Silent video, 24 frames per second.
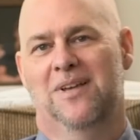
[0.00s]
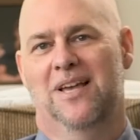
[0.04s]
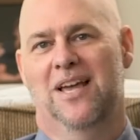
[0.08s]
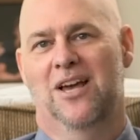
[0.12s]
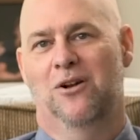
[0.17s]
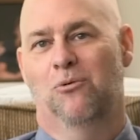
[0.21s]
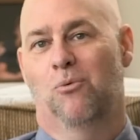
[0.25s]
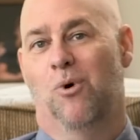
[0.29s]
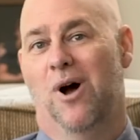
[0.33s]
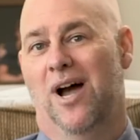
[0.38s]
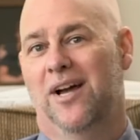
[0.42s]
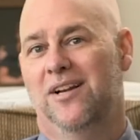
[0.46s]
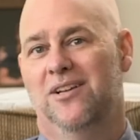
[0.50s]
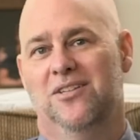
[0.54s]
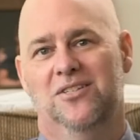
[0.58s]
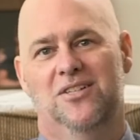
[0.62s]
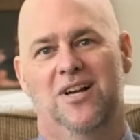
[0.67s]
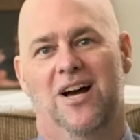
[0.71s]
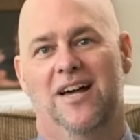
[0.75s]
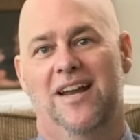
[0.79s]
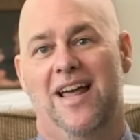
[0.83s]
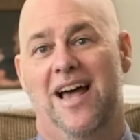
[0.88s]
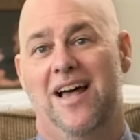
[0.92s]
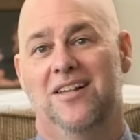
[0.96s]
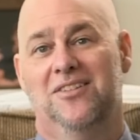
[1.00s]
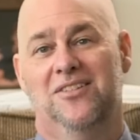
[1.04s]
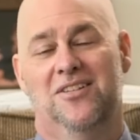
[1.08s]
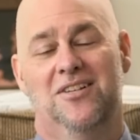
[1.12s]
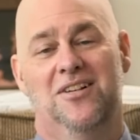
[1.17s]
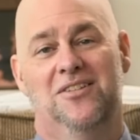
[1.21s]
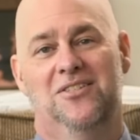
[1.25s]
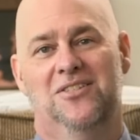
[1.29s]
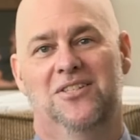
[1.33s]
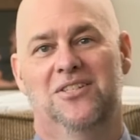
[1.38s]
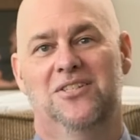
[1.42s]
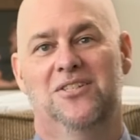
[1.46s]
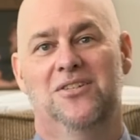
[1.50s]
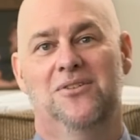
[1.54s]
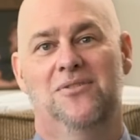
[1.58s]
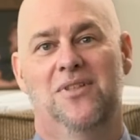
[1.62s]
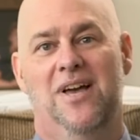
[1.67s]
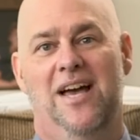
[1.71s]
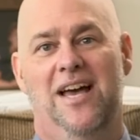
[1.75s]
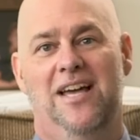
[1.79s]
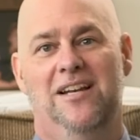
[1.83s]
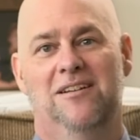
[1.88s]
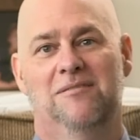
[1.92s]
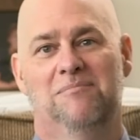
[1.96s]
And why does God ask us to do
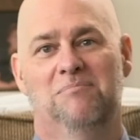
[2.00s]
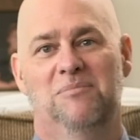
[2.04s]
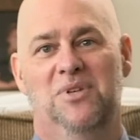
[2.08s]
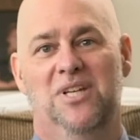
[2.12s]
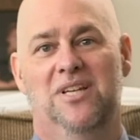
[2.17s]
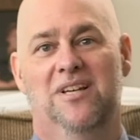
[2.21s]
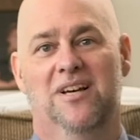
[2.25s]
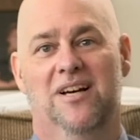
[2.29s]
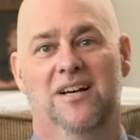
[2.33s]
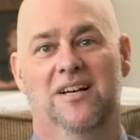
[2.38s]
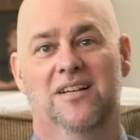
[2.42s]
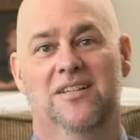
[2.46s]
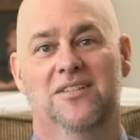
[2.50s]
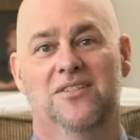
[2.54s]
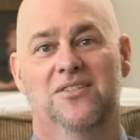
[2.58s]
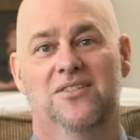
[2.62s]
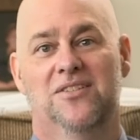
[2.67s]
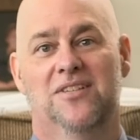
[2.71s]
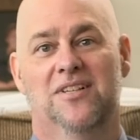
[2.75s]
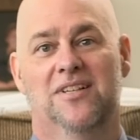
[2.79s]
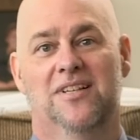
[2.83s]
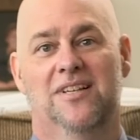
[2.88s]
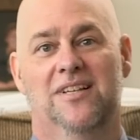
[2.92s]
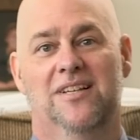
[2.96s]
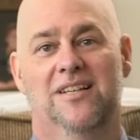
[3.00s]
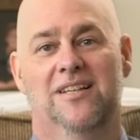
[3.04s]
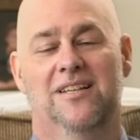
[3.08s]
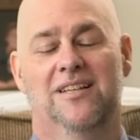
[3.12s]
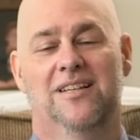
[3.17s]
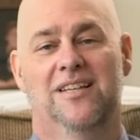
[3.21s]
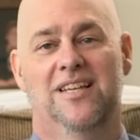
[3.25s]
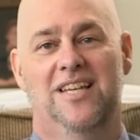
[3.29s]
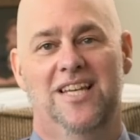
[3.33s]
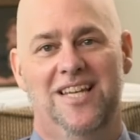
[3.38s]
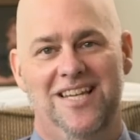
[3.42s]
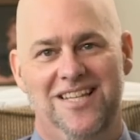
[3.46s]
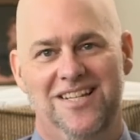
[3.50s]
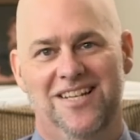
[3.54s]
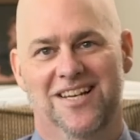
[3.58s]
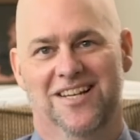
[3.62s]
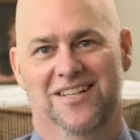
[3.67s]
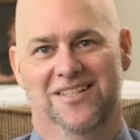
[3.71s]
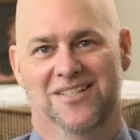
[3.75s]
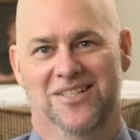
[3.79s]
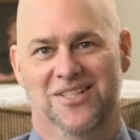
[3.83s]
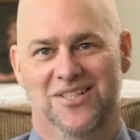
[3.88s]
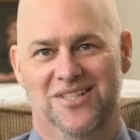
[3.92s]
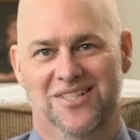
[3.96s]
that? Because he
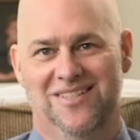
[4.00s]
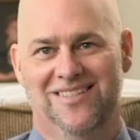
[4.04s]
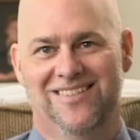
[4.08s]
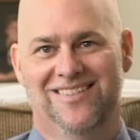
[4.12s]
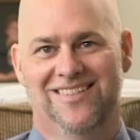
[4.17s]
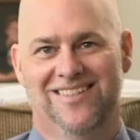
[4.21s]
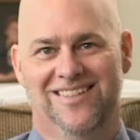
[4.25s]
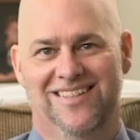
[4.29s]
does.